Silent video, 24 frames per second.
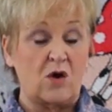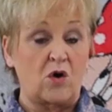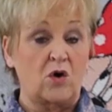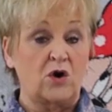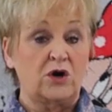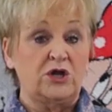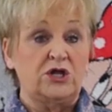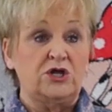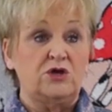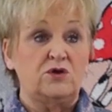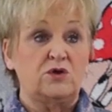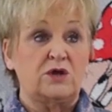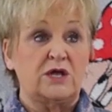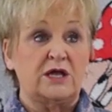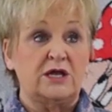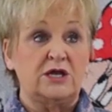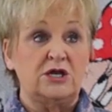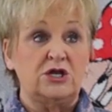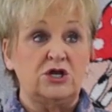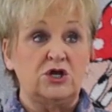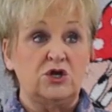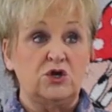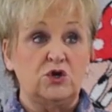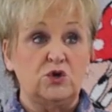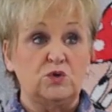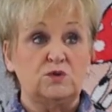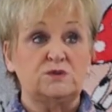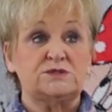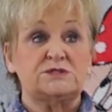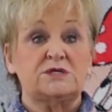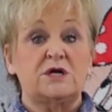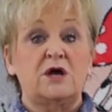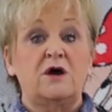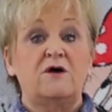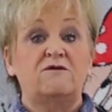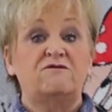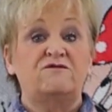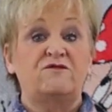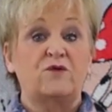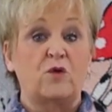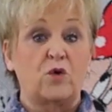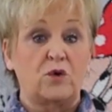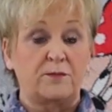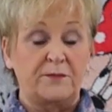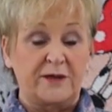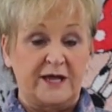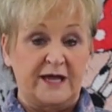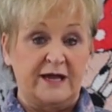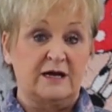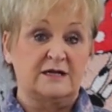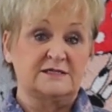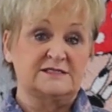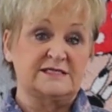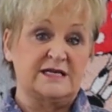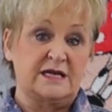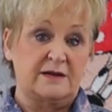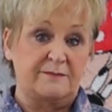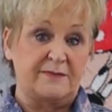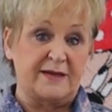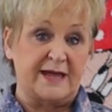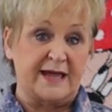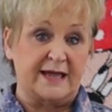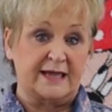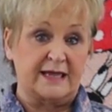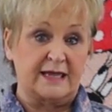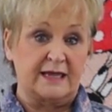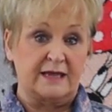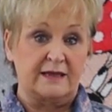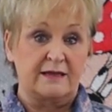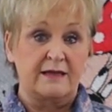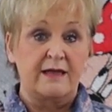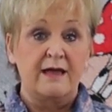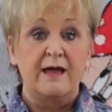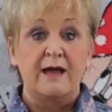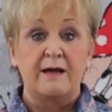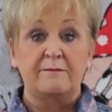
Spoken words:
or you can use 4 panels and a backing.